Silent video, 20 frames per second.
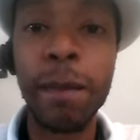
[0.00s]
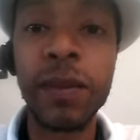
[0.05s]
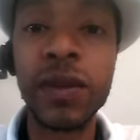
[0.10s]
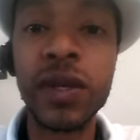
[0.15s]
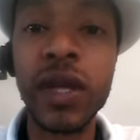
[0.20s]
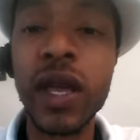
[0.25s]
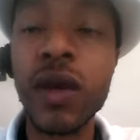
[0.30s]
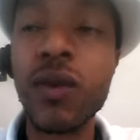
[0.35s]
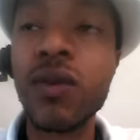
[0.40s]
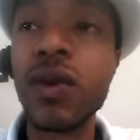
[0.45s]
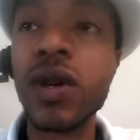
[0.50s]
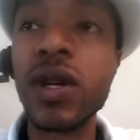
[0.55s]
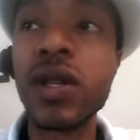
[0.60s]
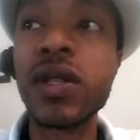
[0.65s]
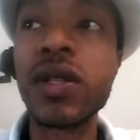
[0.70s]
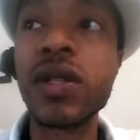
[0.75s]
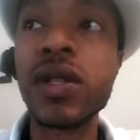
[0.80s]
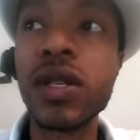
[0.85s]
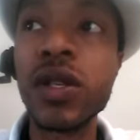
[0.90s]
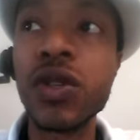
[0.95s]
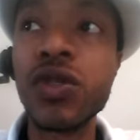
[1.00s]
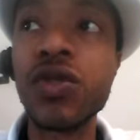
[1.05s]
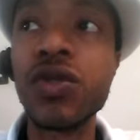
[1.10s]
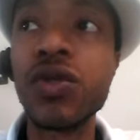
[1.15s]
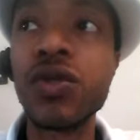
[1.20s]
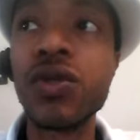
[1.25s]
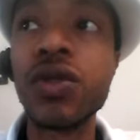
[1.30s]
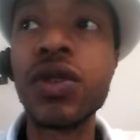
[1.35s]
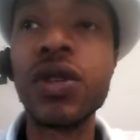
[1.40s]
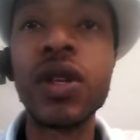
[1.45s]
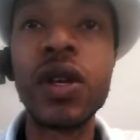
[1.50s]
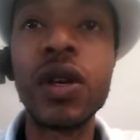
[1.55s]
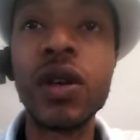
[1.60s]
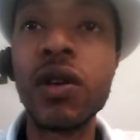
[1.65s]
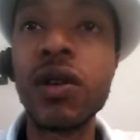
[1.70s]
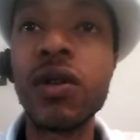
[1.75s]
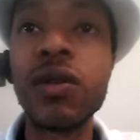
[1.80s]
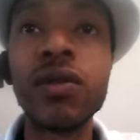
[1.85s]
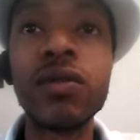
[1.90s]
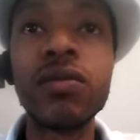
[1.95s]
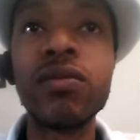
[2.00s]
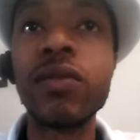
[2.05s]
Take one sigil, you know,